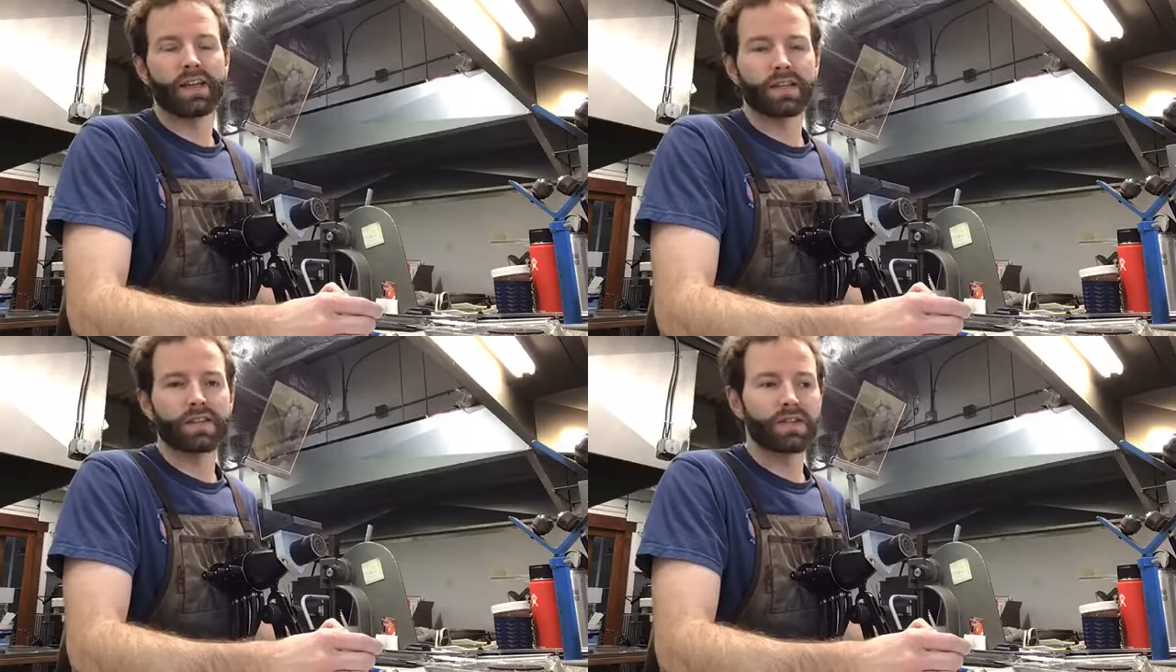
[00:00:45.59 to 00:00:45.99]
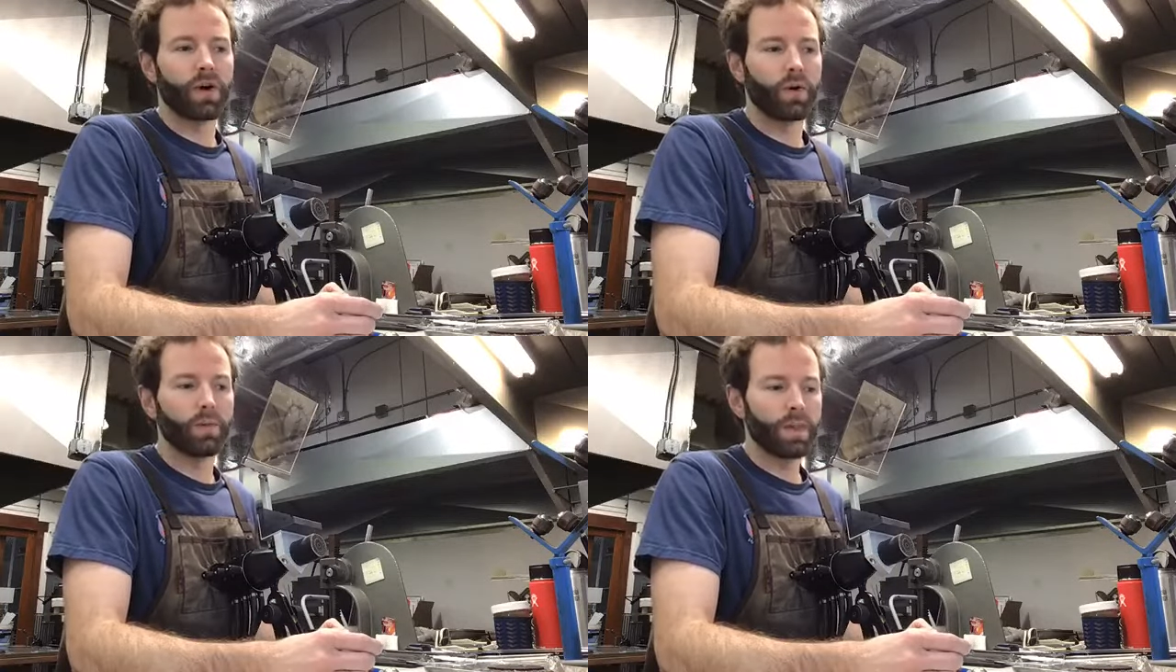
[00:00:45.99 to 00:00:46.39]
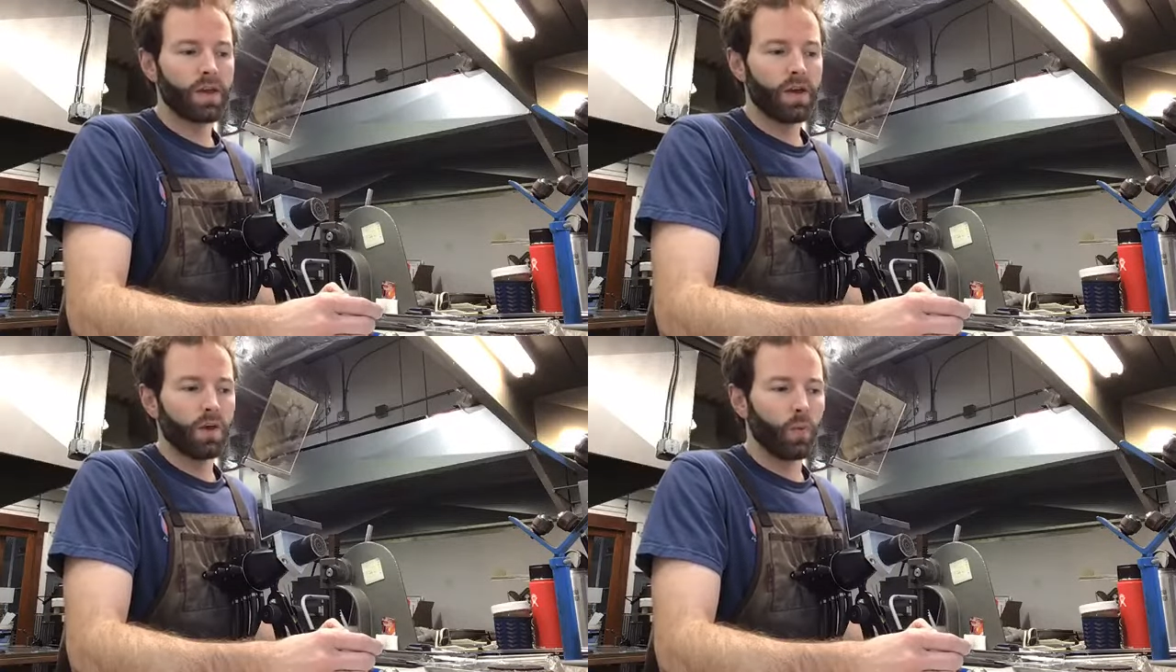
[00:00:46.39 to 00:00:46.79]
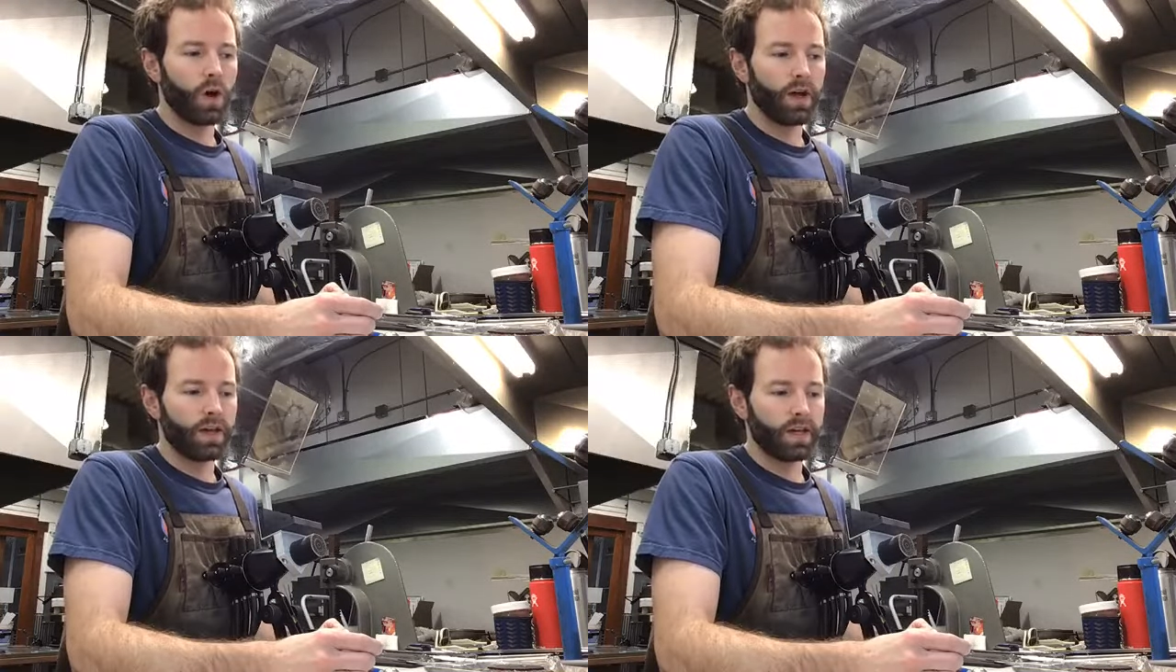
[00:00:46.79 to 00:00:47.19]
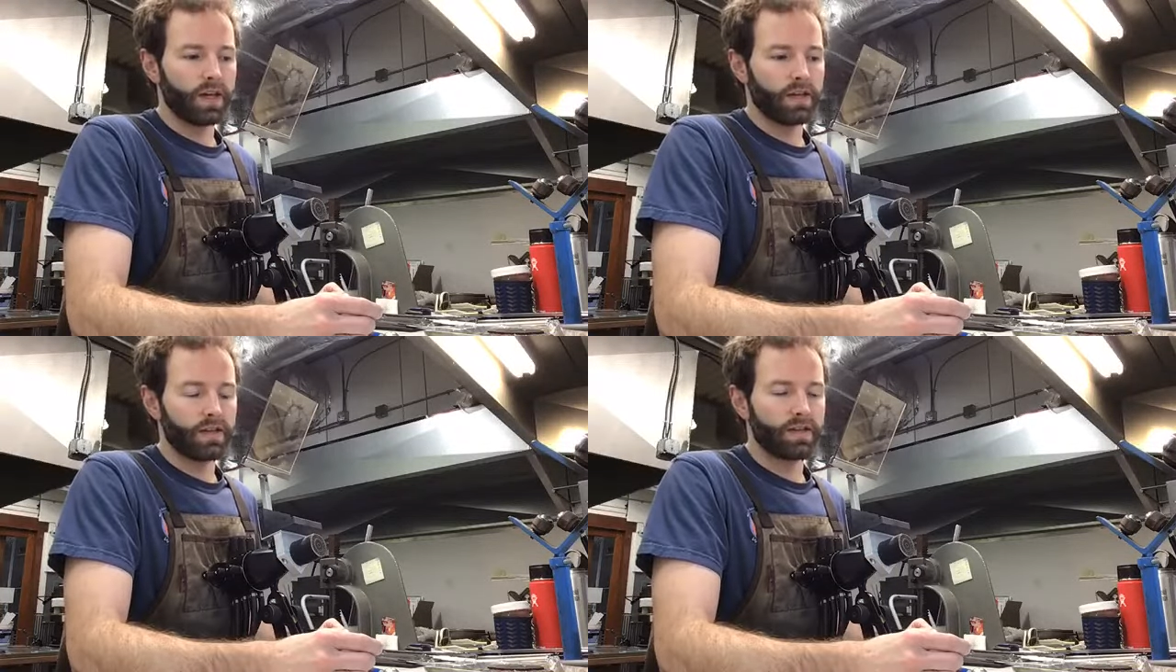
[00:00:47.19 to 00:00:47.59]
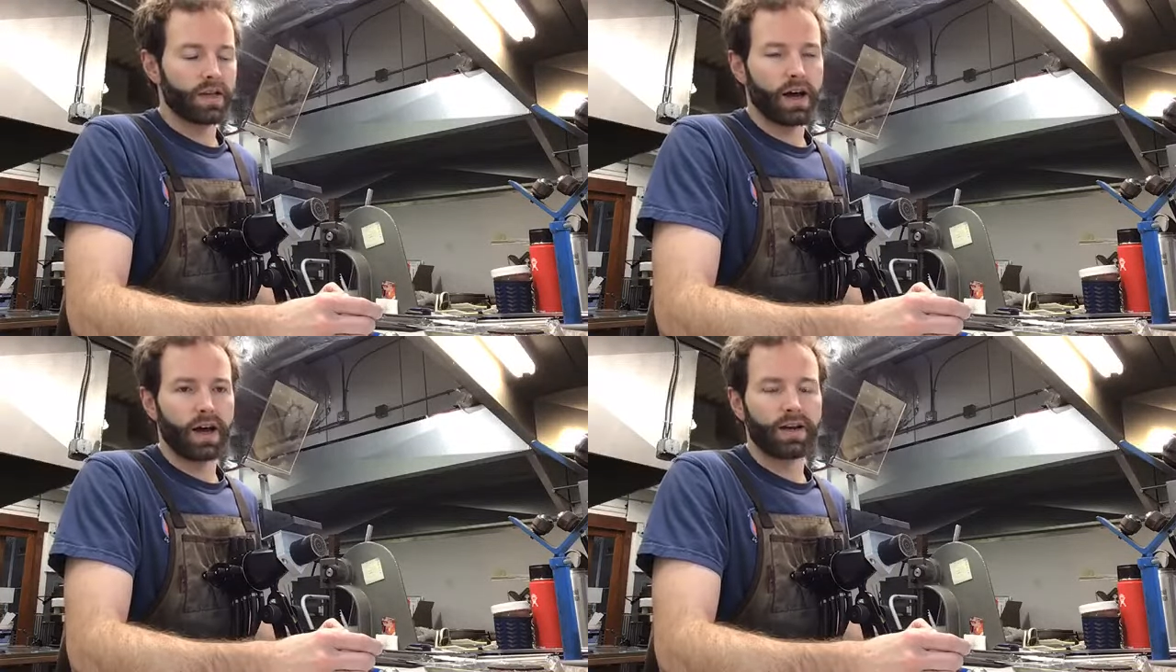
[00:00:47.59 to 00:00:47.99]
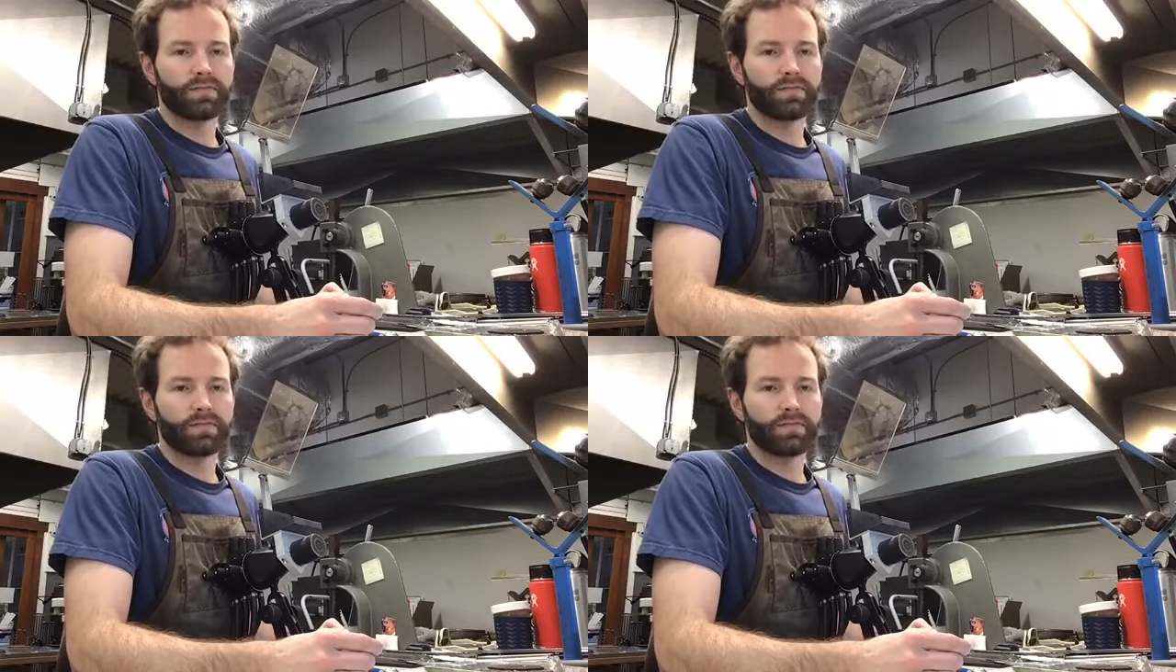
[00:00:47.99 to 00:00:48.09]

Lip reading: So one is a